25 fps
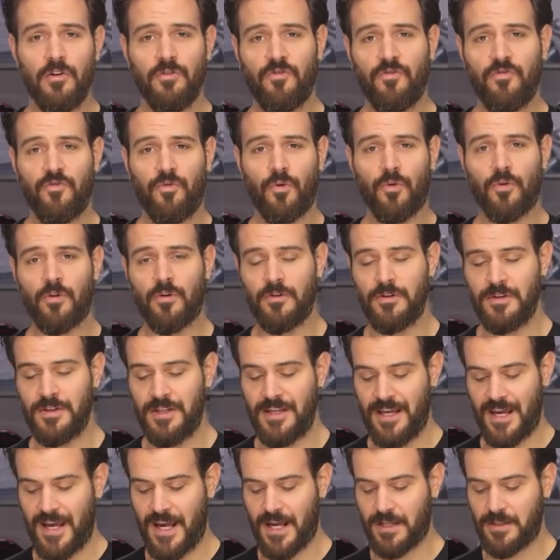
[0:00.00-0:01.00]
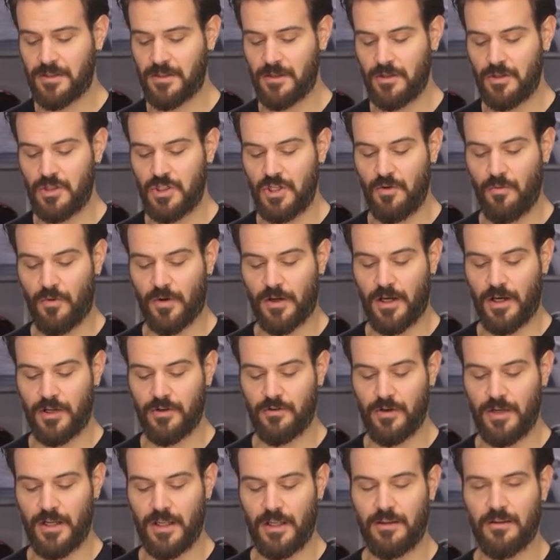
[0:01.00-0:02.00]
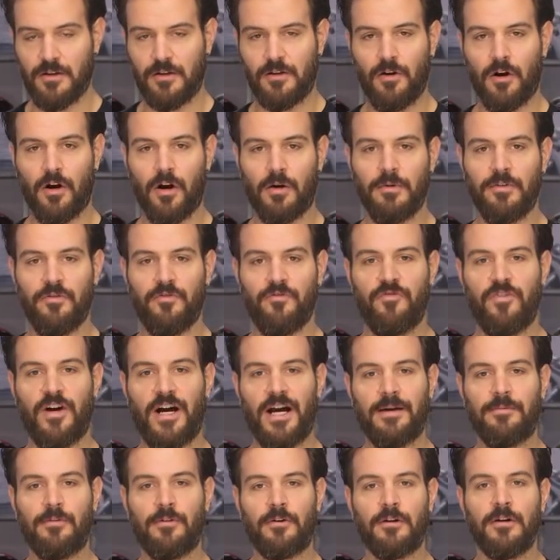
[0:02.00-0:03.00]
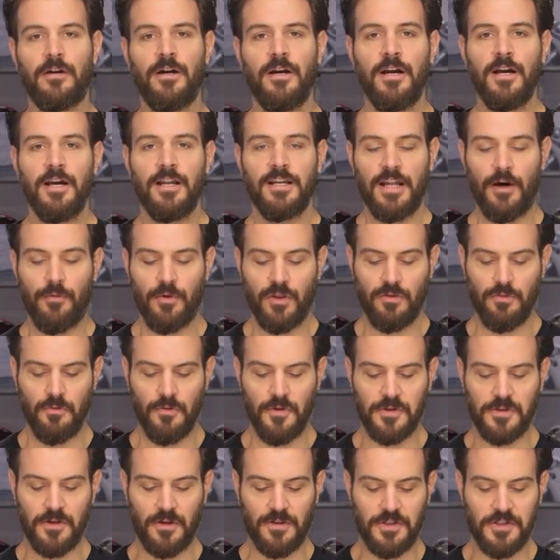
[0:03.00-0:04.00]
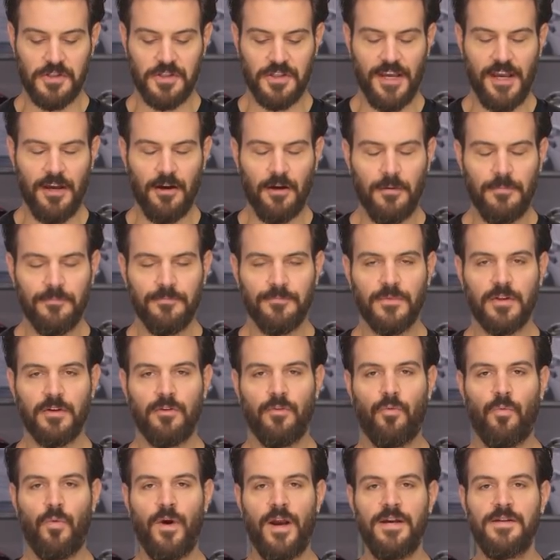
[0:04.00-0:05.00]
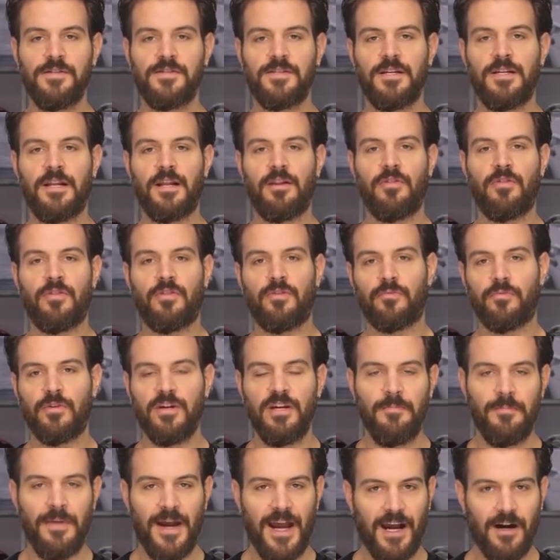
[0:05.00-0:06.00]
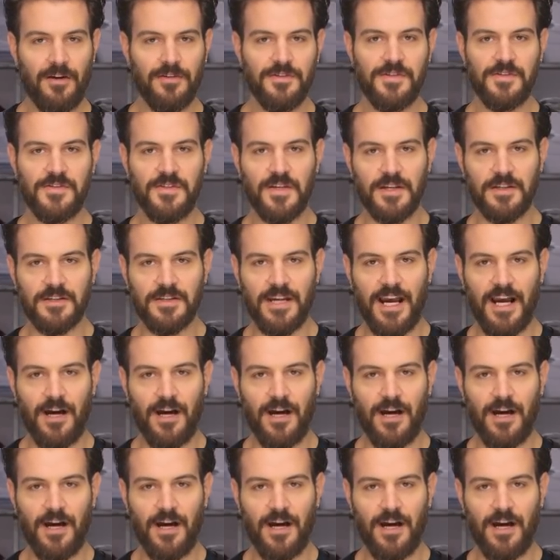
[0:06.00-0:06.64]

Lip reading: for the XG100 in the carbon fiber. Now, we threw this on the scale, weighs in at 3 pounds, 6